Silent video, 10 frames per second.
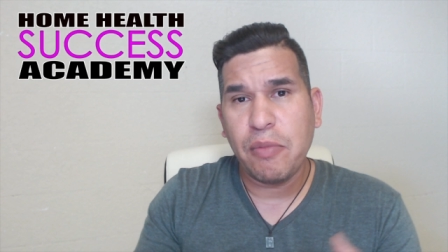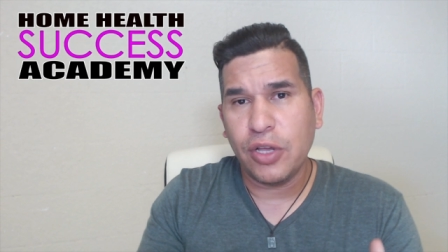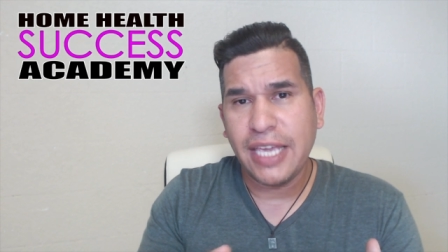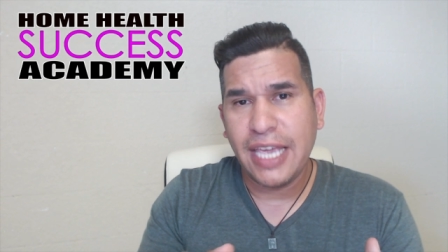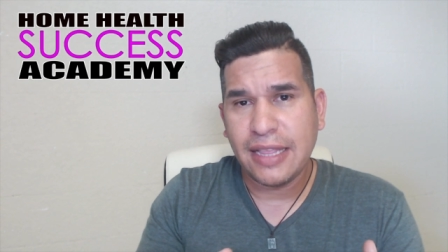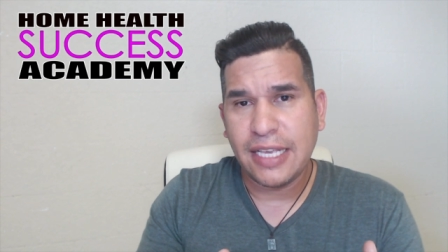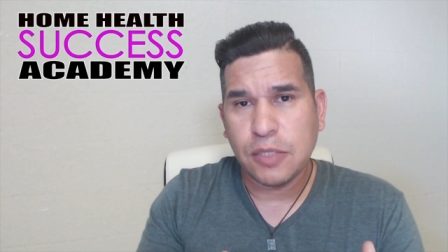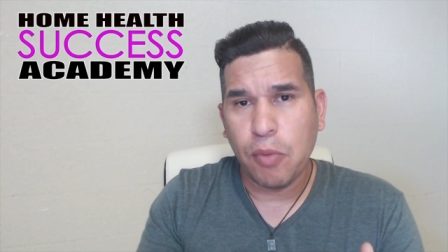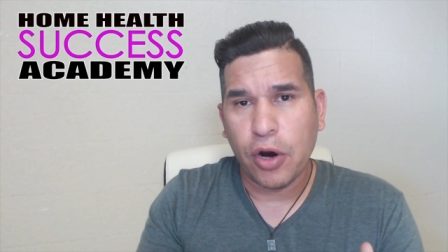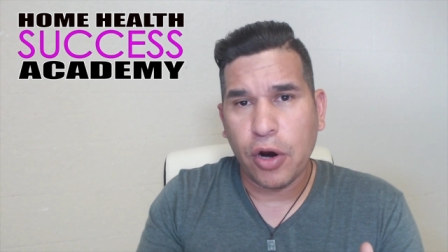looking at
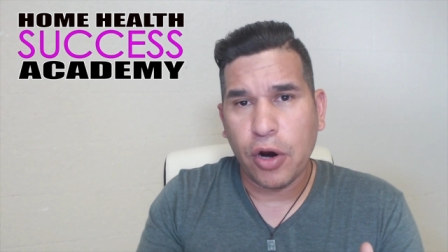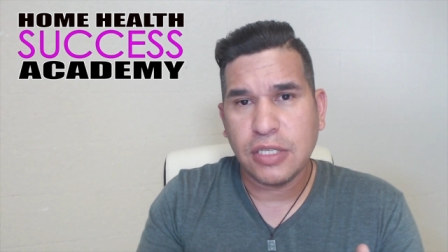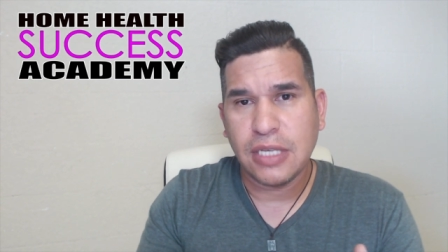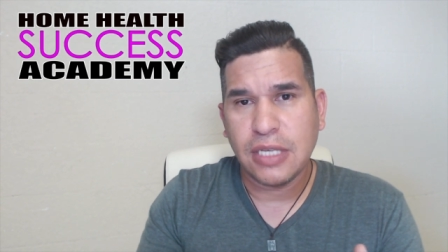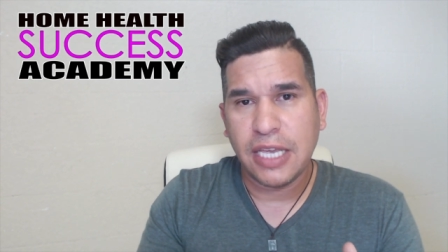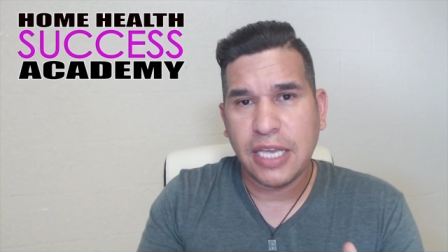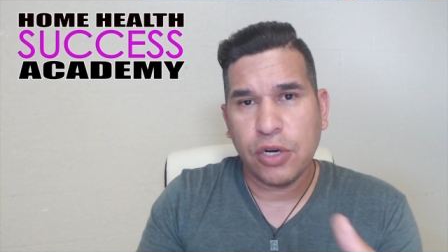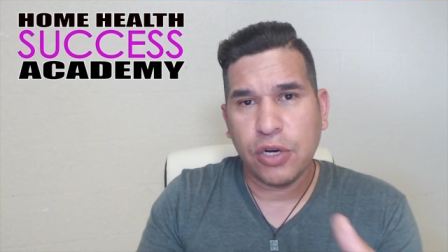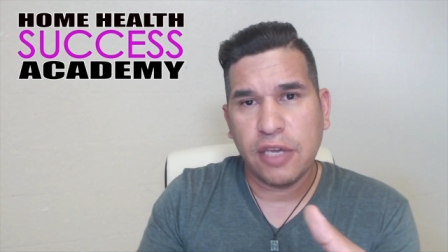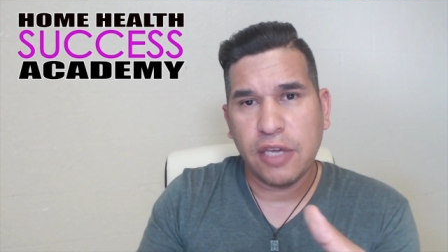these marketers and I'm saying,
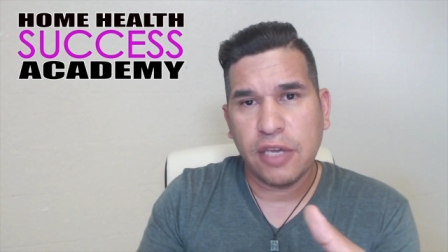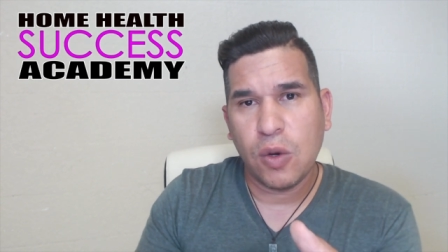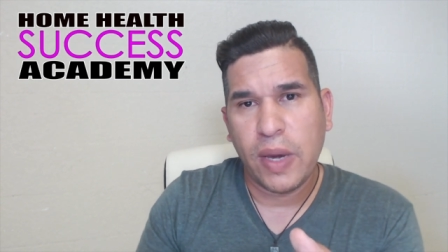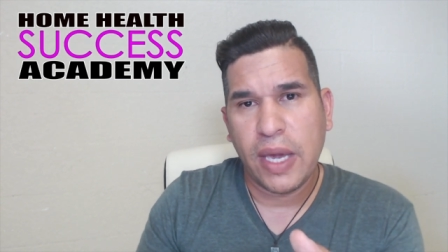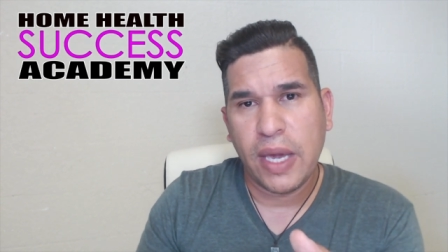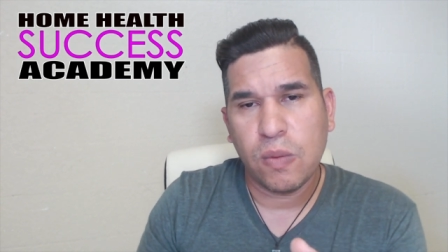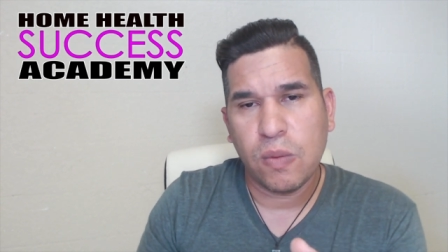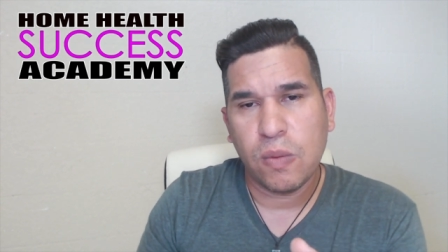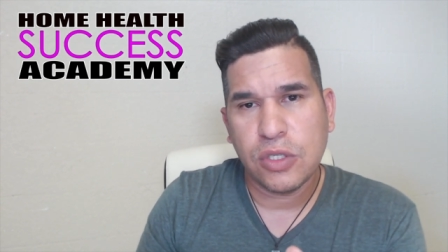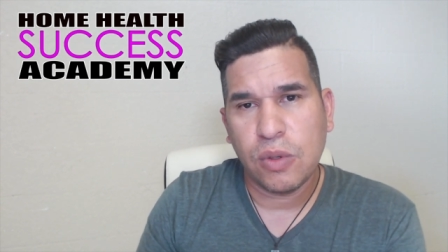you're giving away
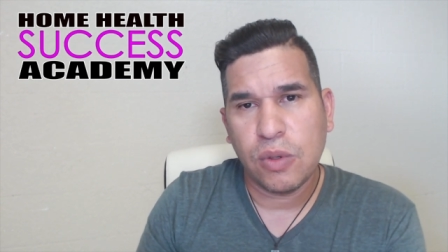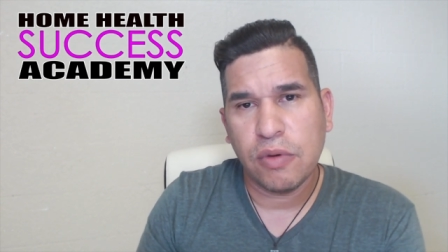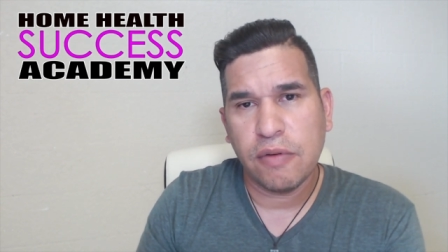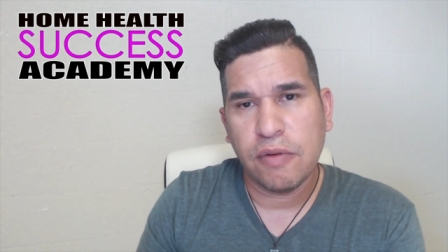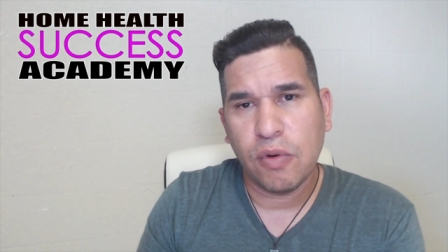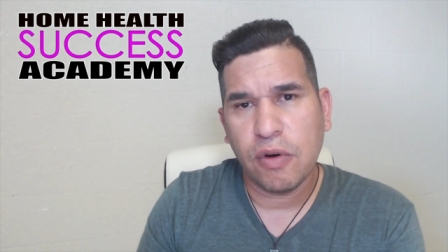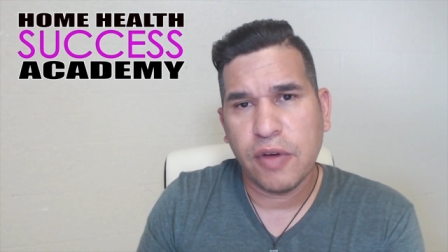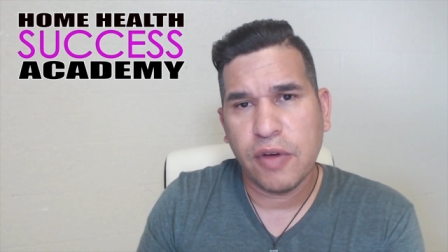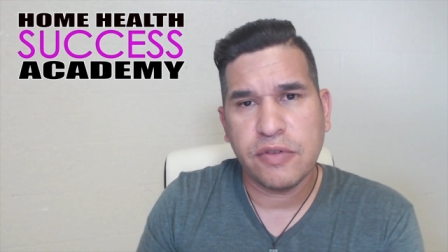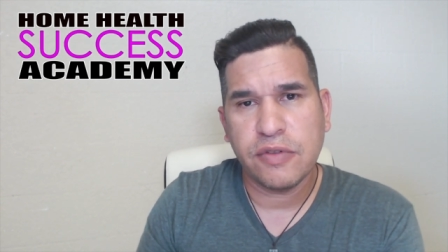
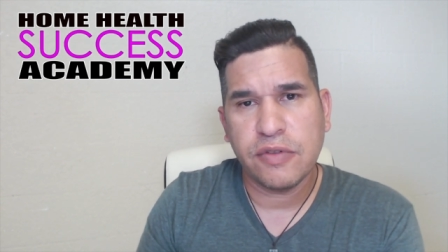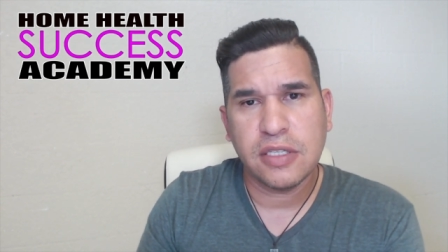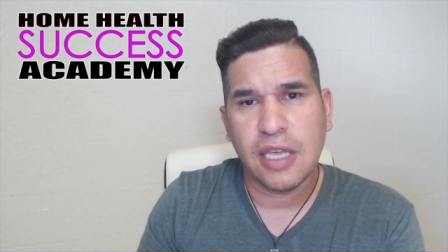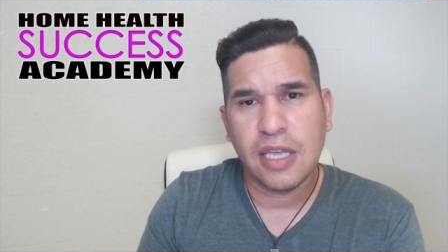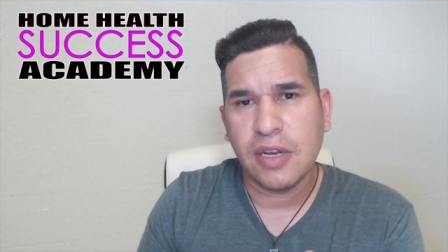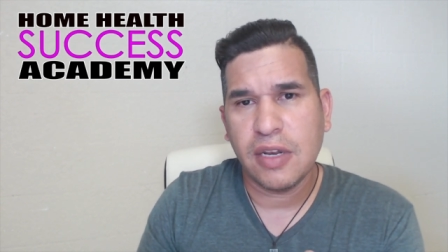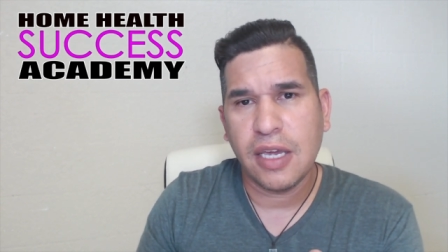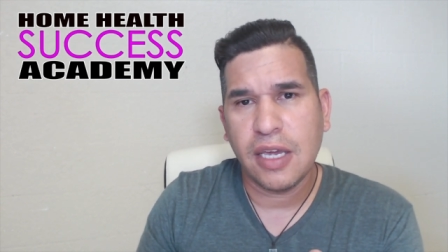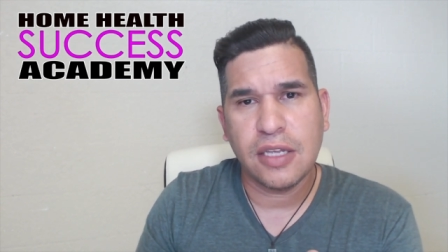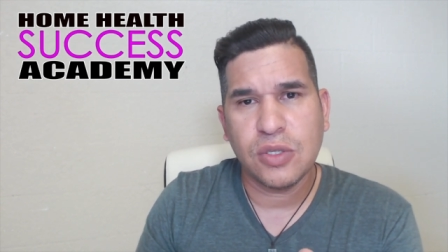
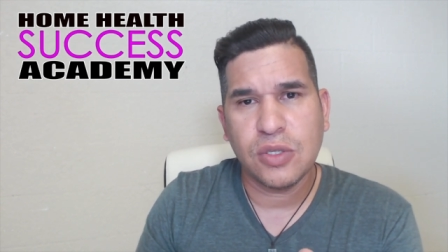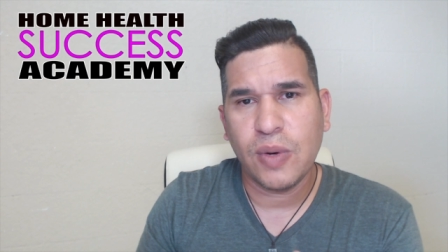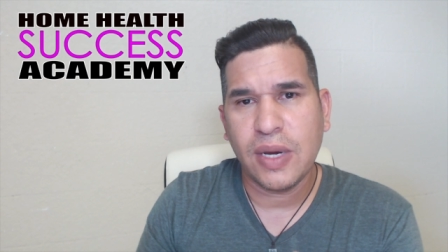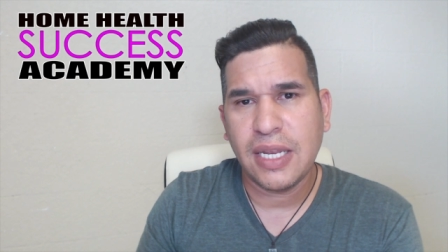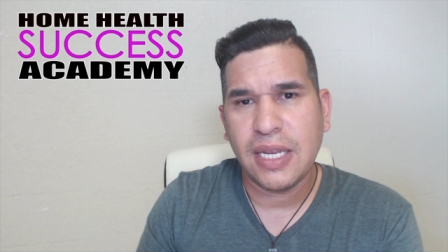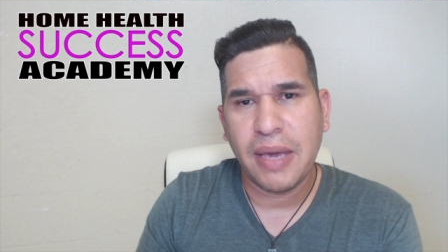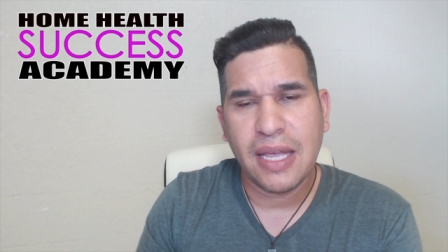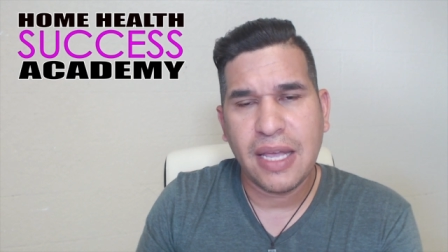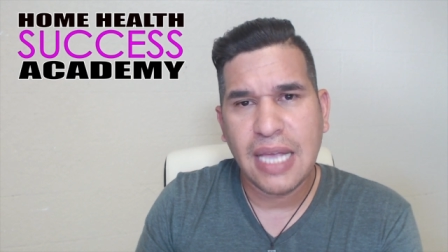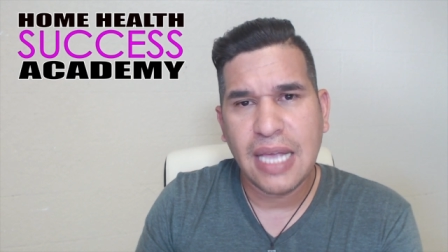20
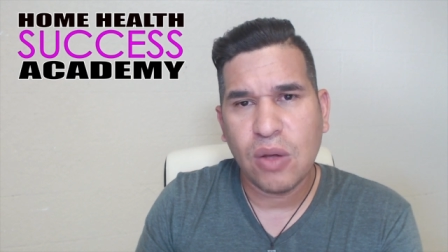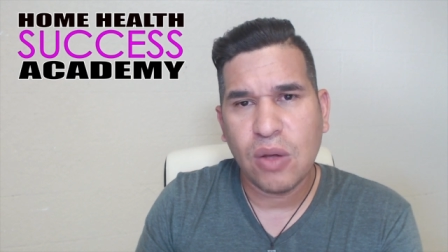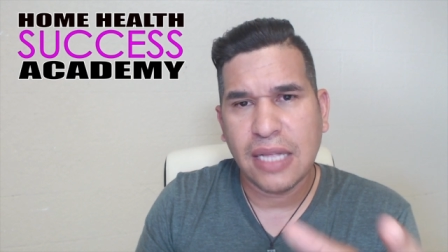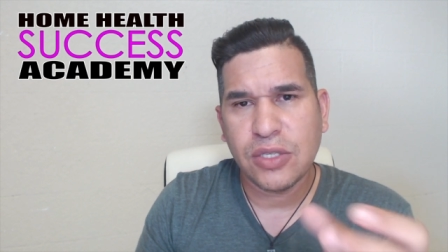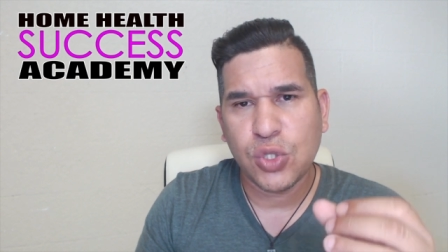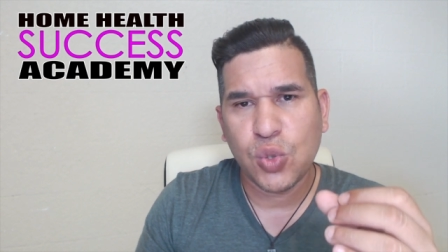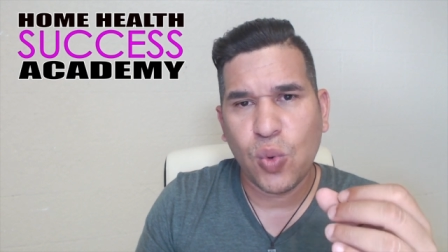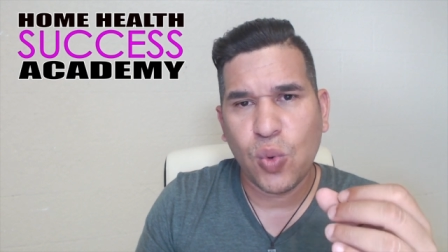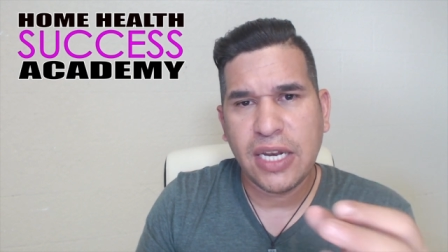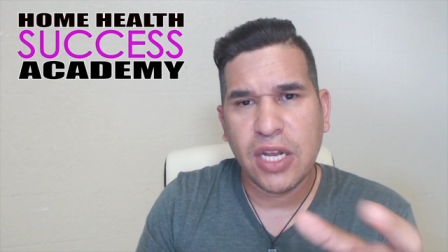pens out. That's
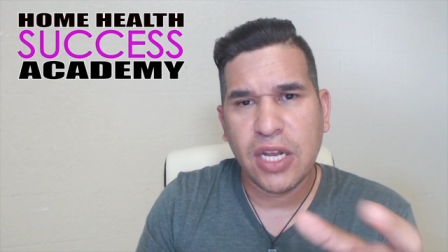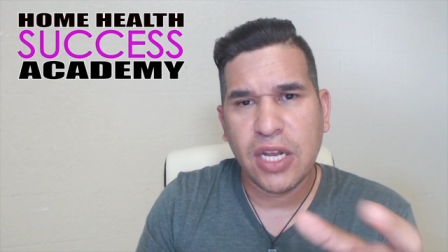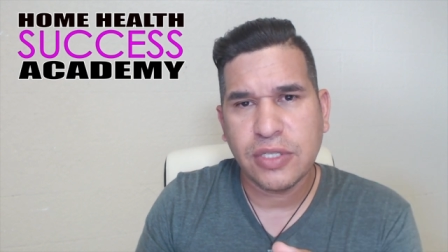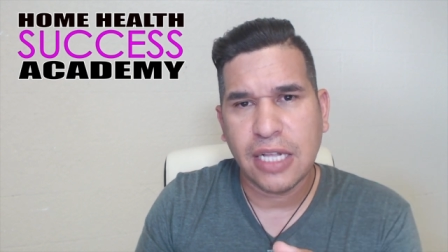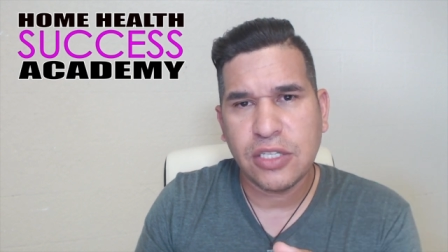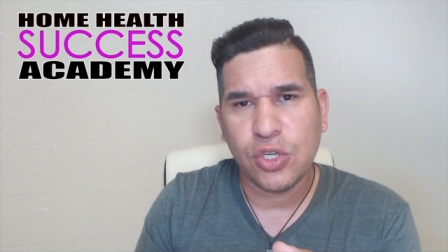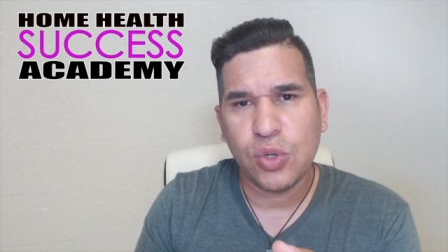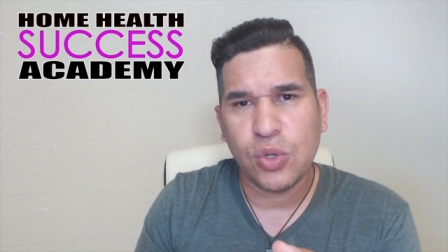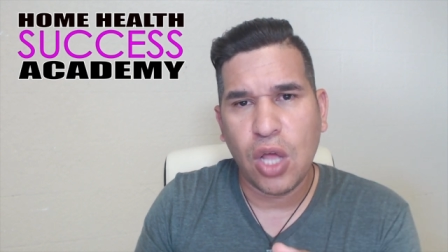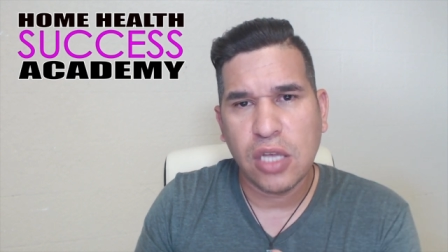$20 that
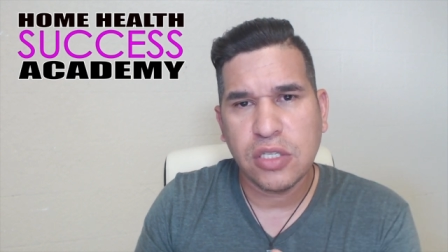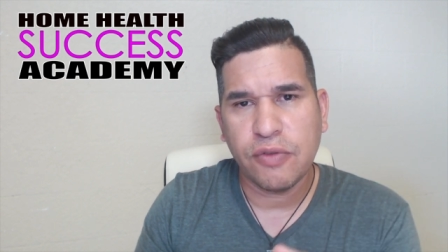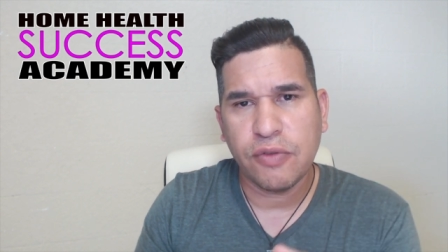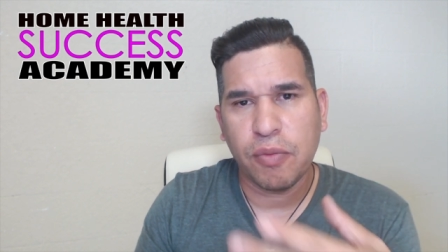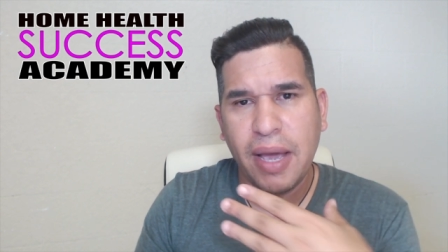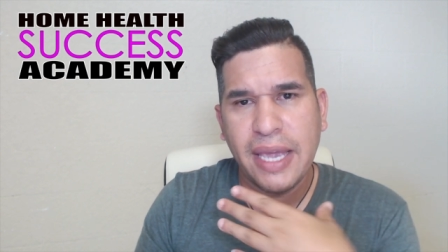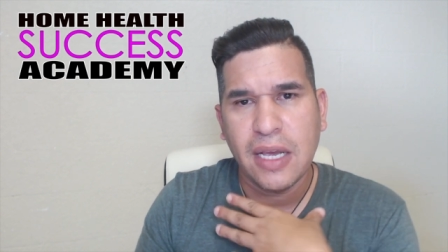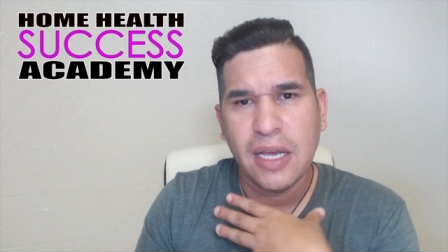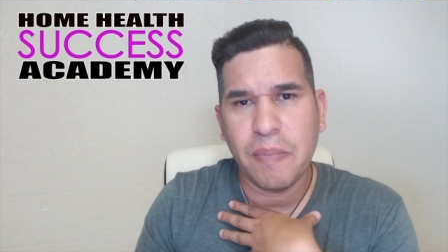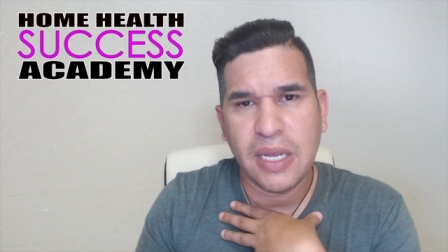you lost for my
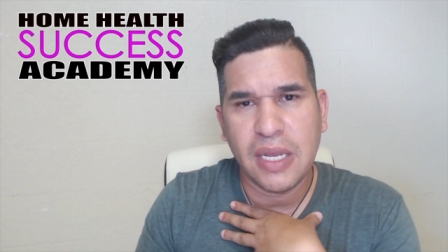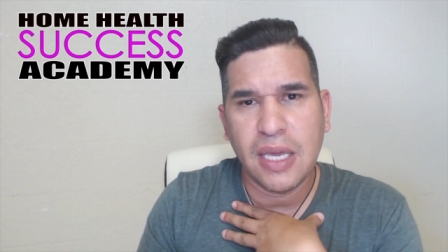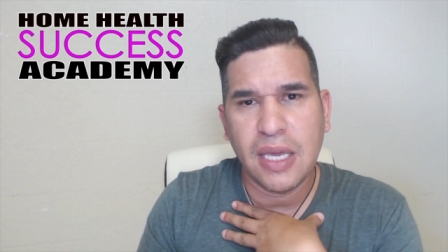company,